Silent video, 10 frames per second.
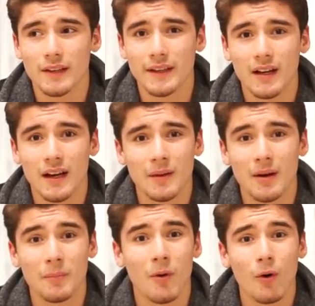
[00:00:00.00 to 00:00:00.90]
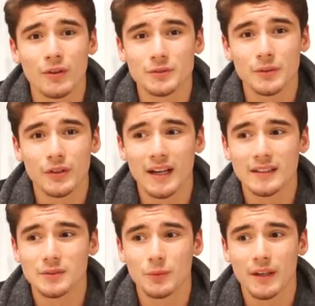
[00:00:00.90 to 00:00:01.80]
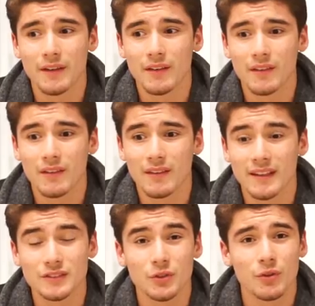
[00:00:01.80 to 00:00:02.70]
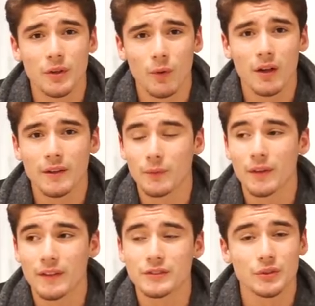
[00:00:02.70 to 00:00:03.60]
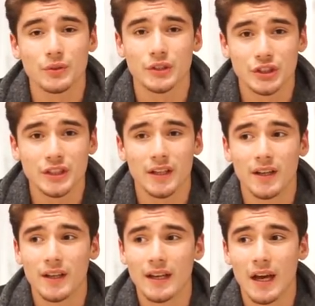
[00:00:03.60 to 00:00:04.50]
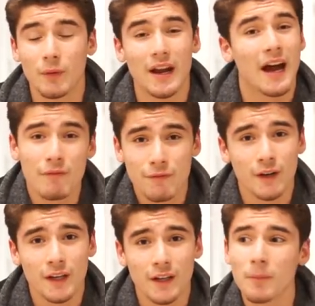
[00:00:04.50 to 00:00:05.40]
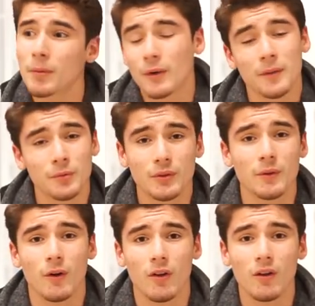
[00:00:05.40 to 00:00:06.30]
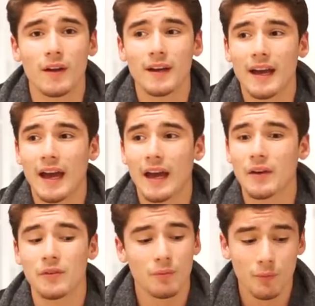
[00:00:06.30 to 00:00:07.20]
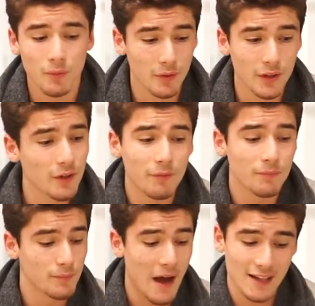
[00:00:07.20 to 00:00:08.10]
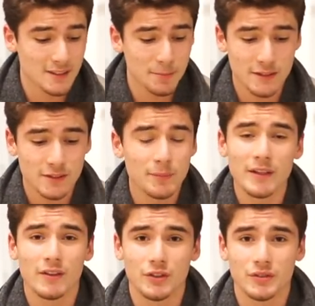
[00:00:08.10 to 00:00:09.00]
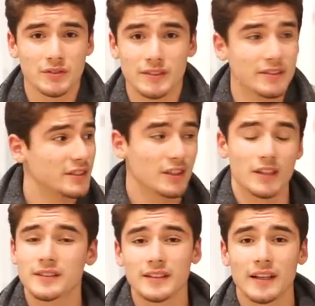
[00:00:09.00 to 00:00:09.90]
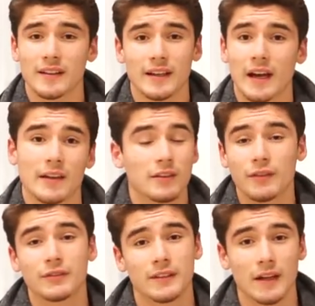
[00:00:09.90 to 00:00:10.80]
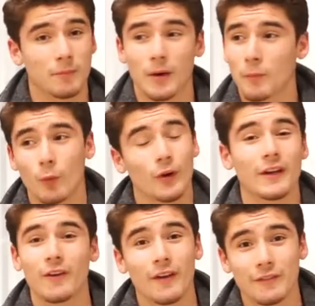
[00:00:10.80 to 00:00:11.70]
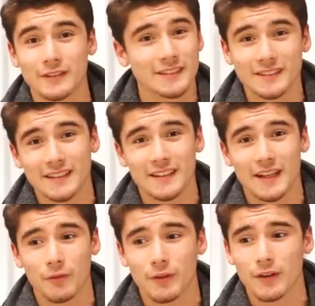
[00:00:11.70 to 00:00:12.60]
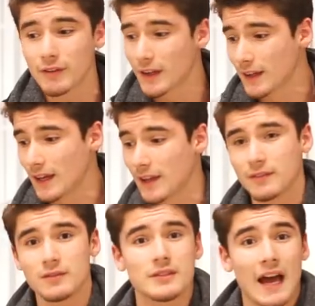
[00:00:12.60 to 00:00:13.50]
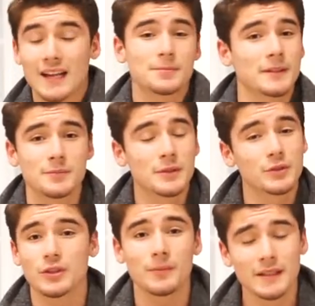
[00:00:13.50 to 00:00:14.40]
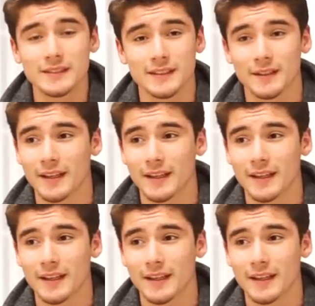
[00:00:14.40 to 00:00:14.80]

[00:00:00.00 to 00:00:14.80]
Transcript: Like, I'm honest with you guys when things are going well and when things are going shit, and when I'm fucking up and when I'm doing well, and little aspects of me that are just disgusting and like I'd love to, I'm working on every single day to get rid of, and aspects of me which are amazing.